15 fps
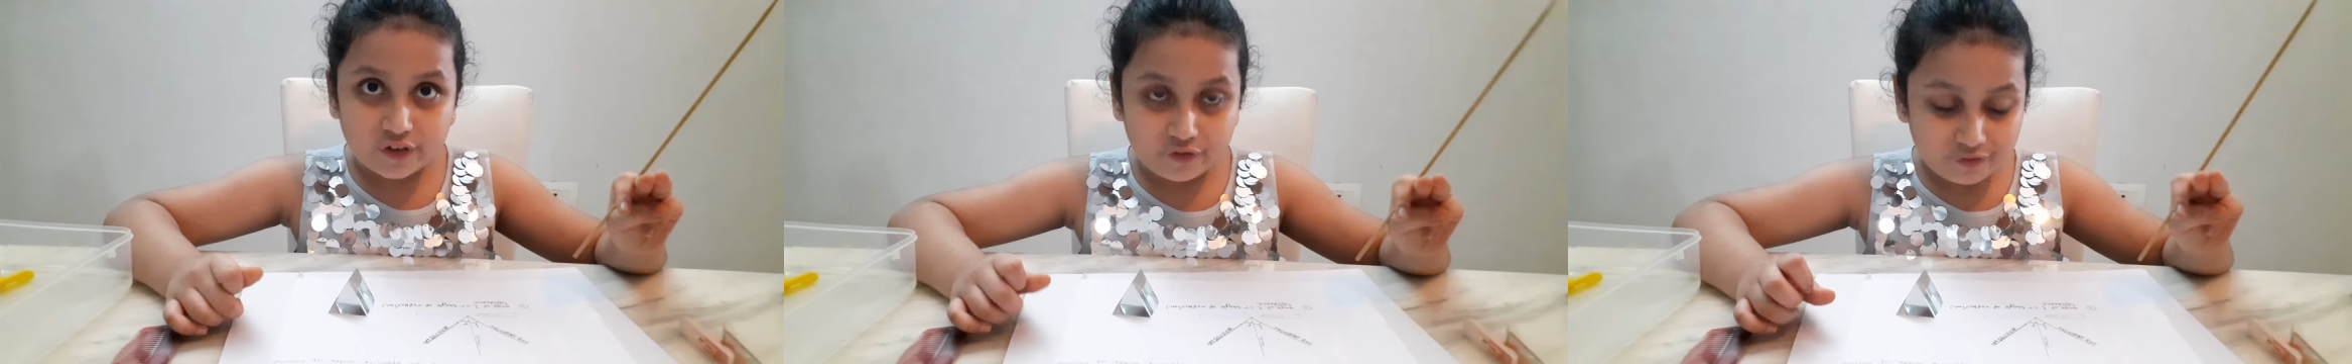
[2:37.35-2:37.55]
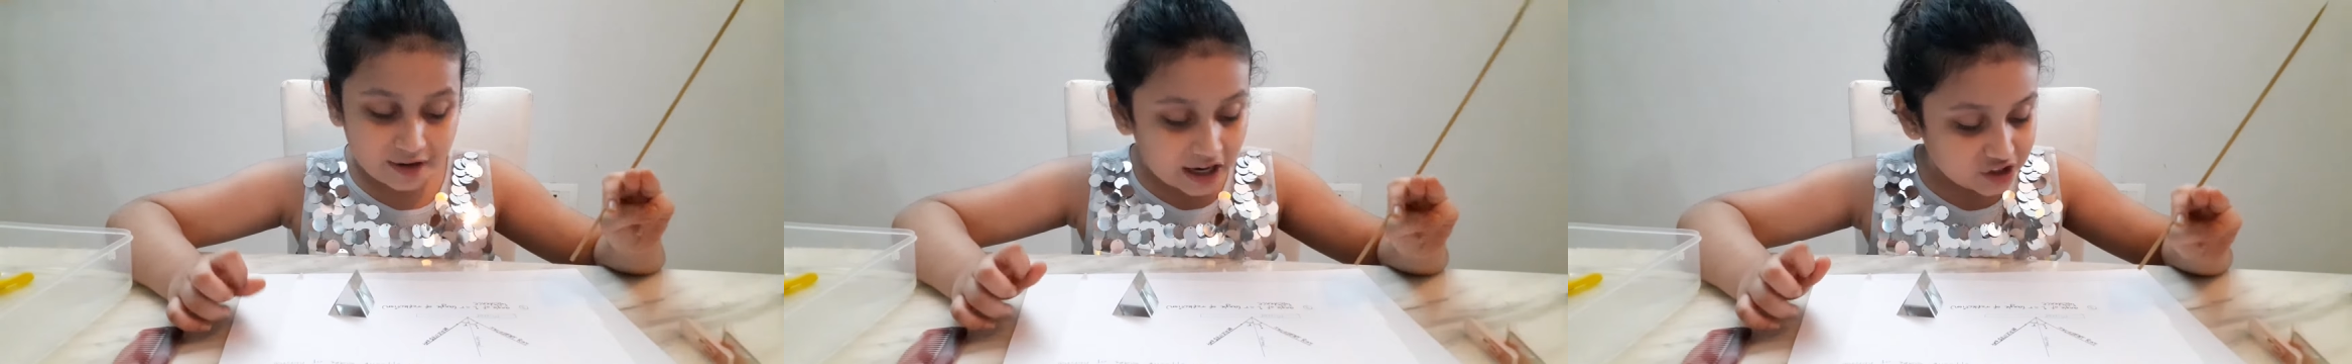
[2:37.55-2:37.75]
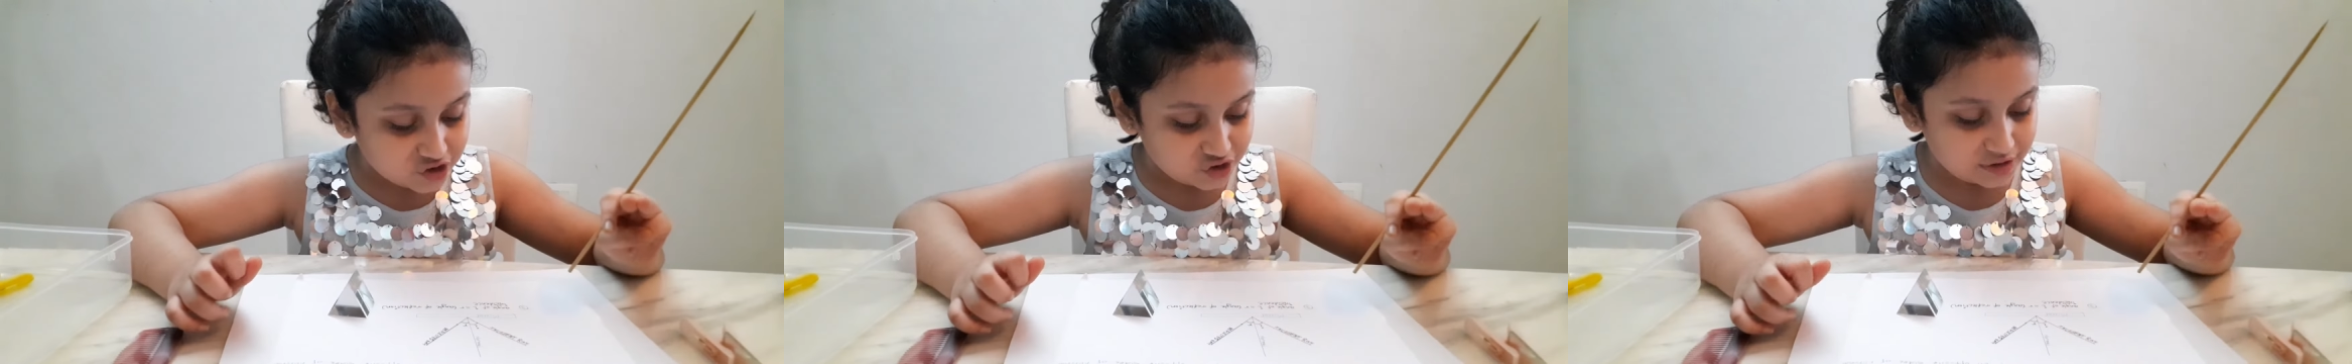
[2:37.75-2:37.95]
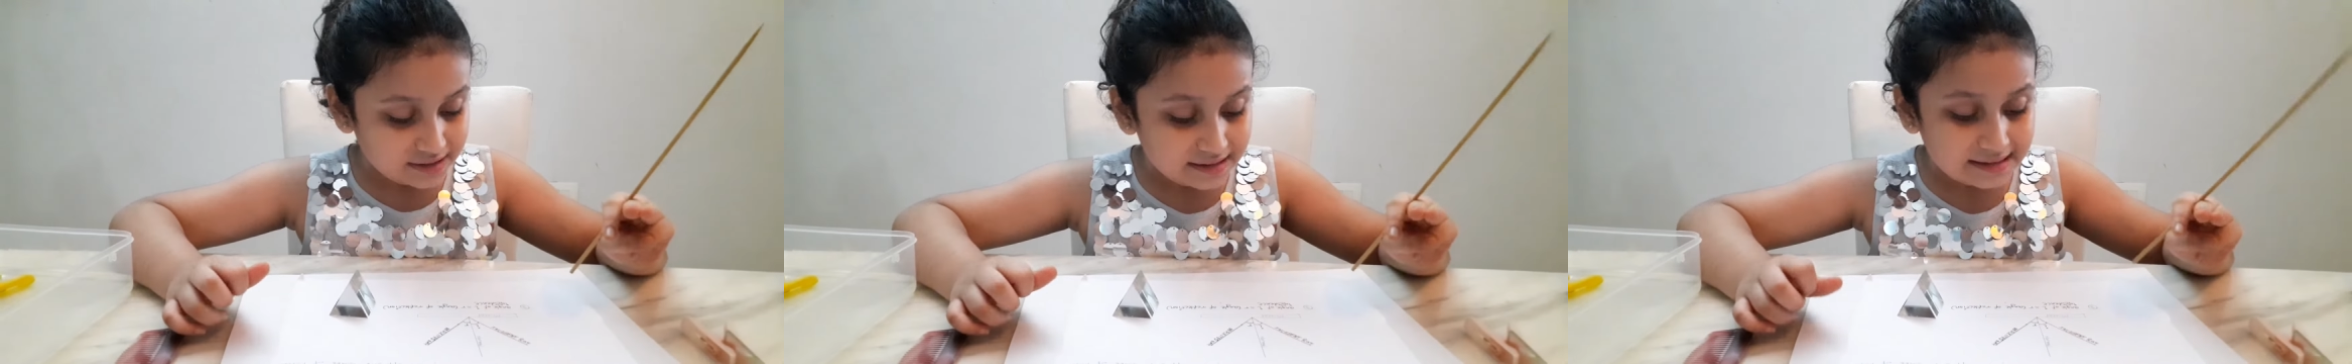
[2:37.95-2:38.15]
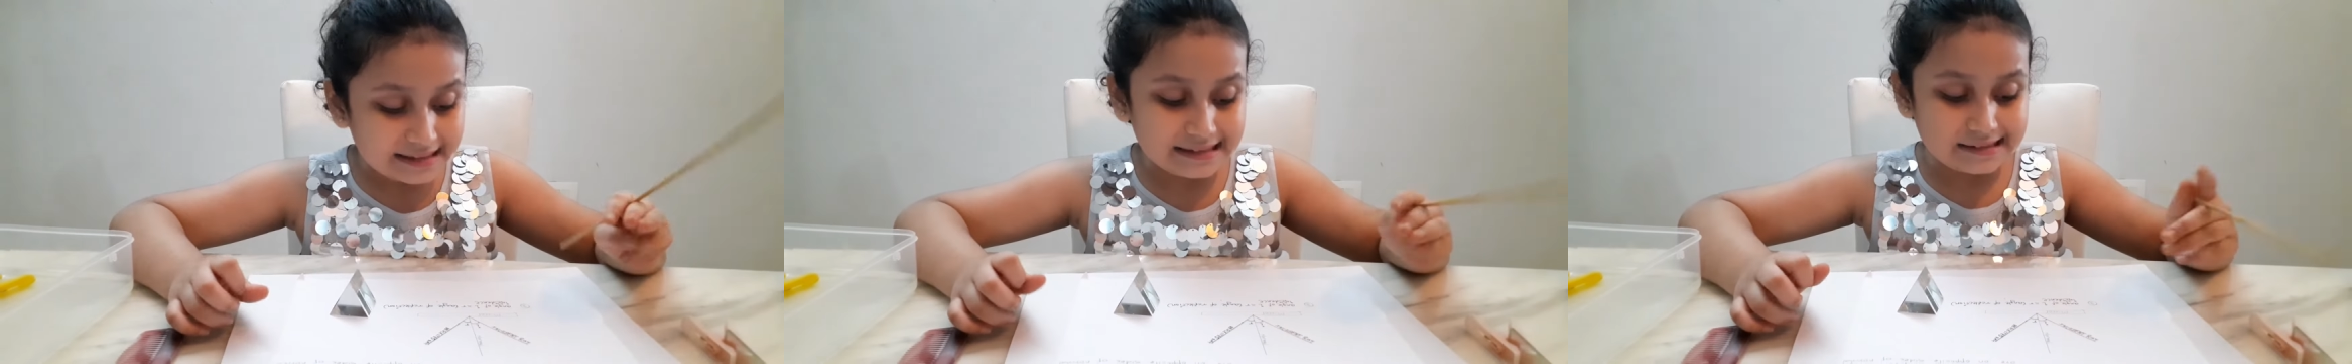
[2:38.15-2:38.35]

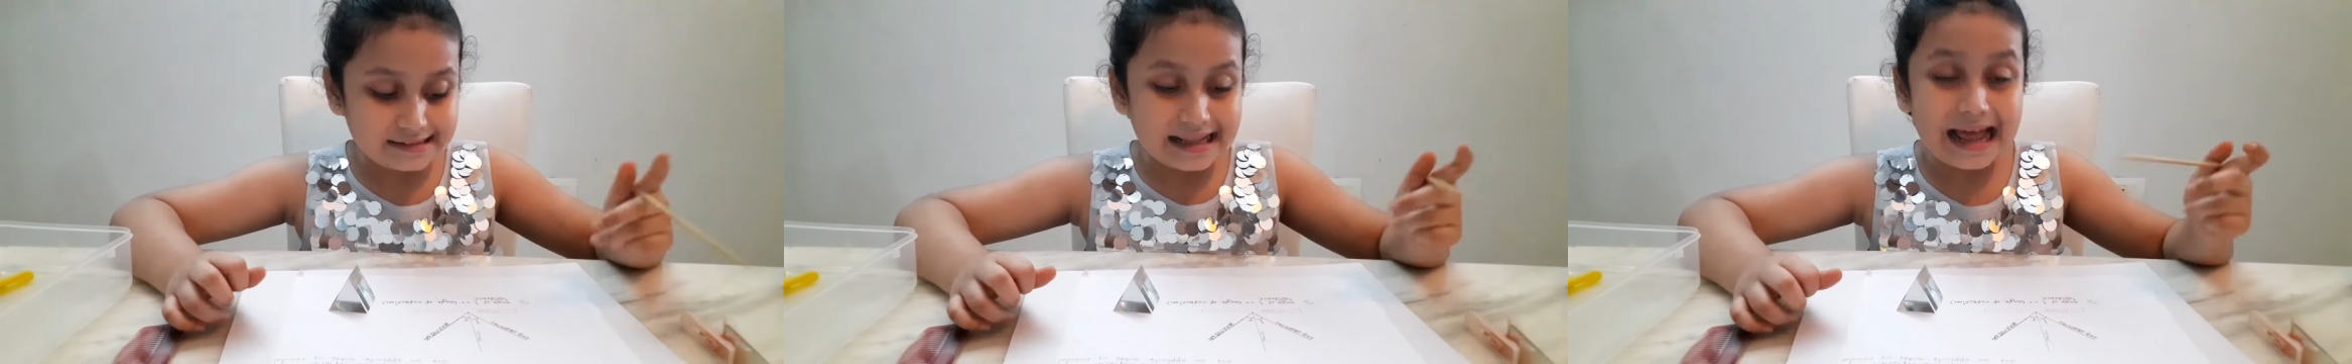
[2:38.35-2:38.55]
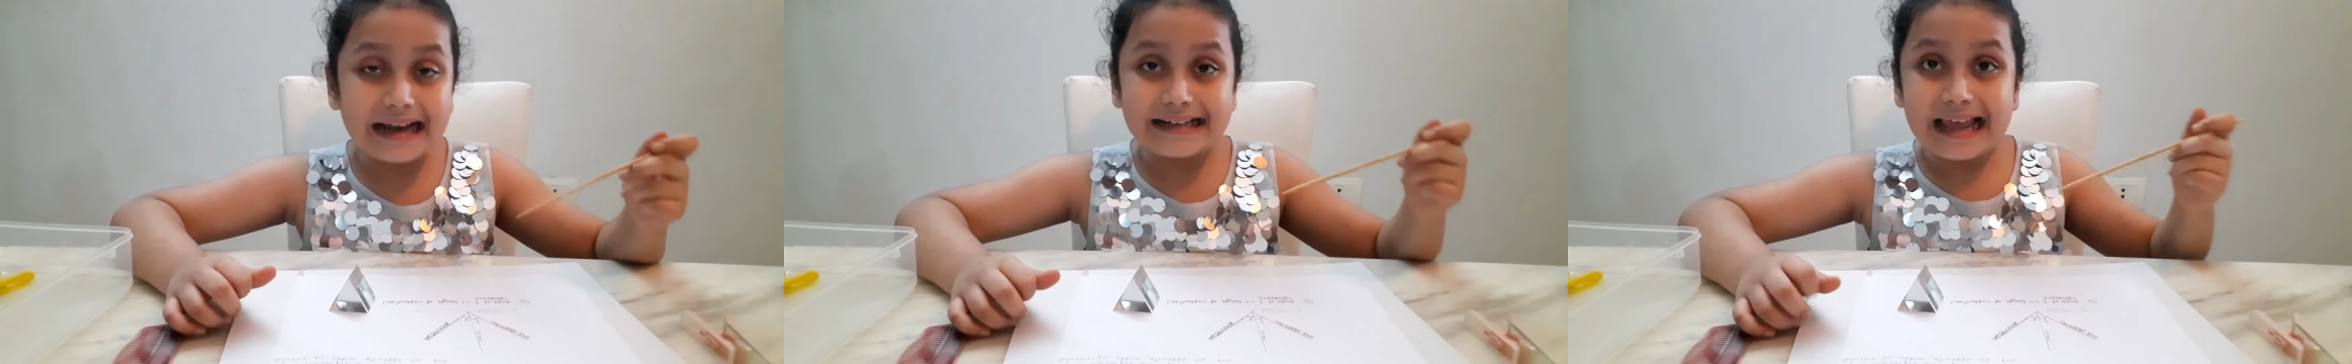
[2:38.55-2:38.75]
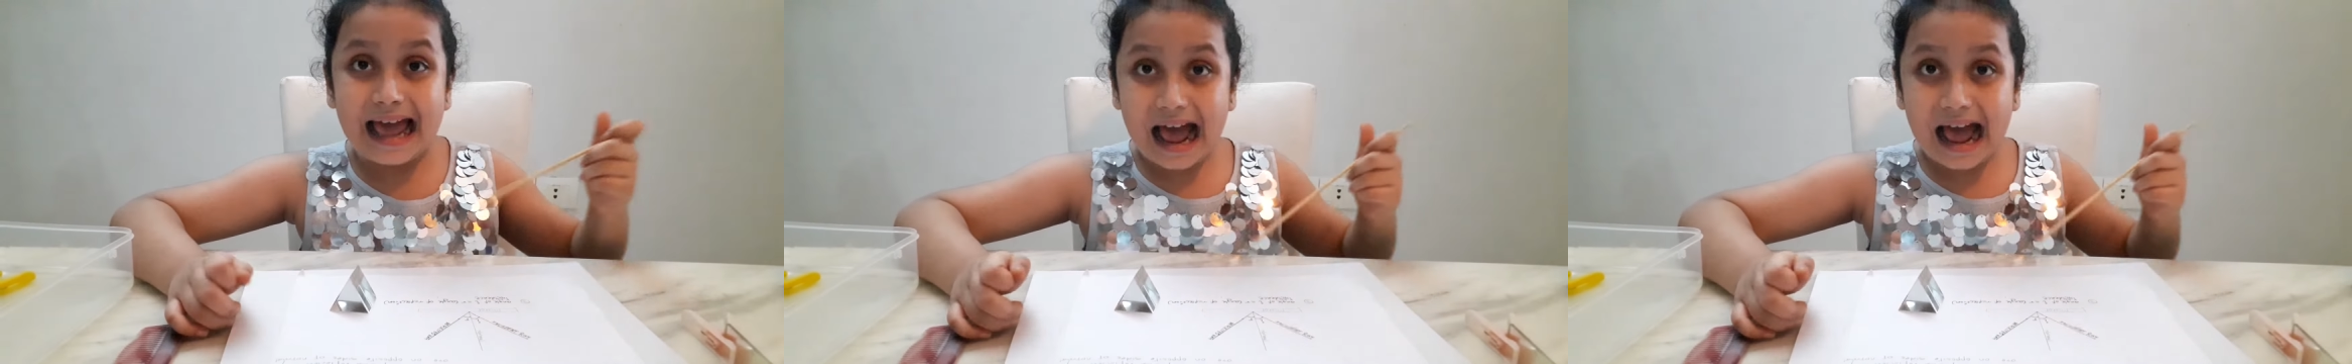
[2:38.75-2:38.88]
reflection is that